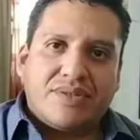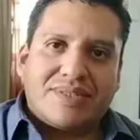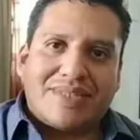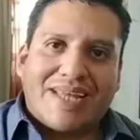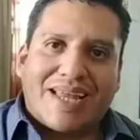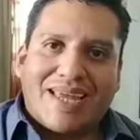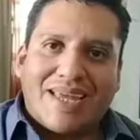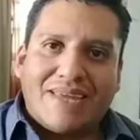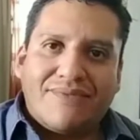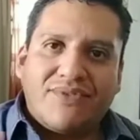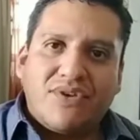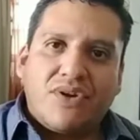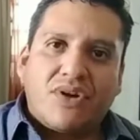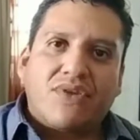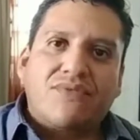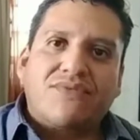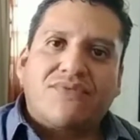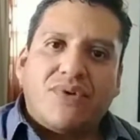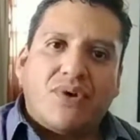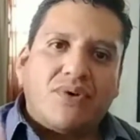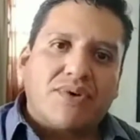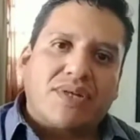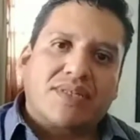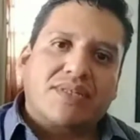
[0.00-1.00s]
It's like if you're
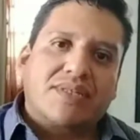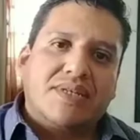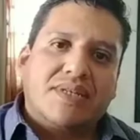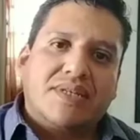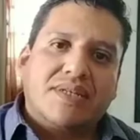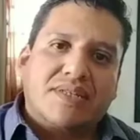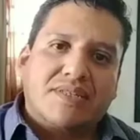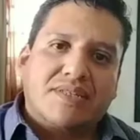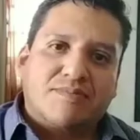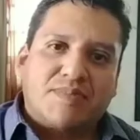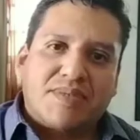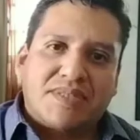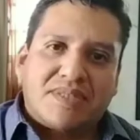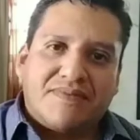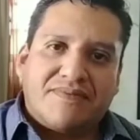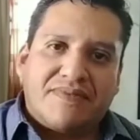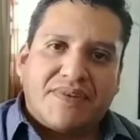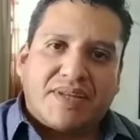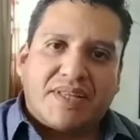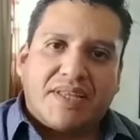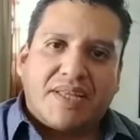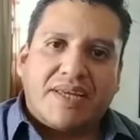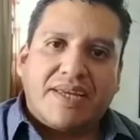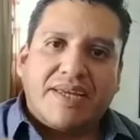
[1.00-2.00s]
focusing
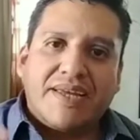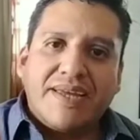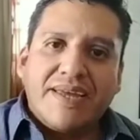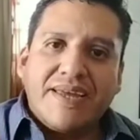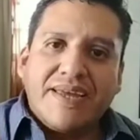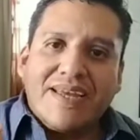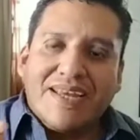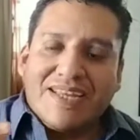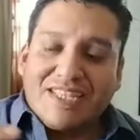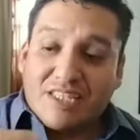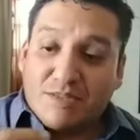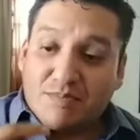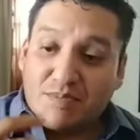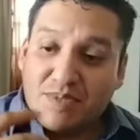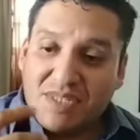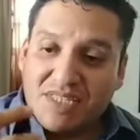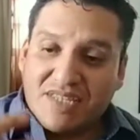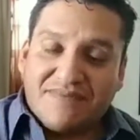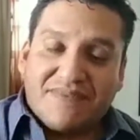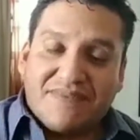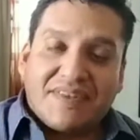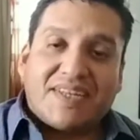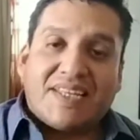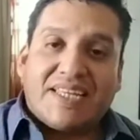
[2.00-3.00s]

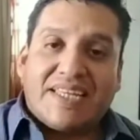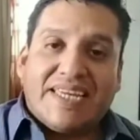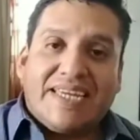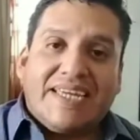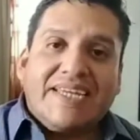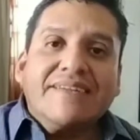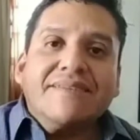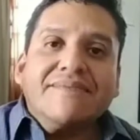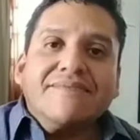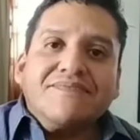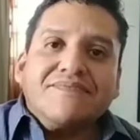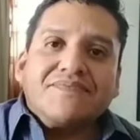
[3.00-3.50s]
specifically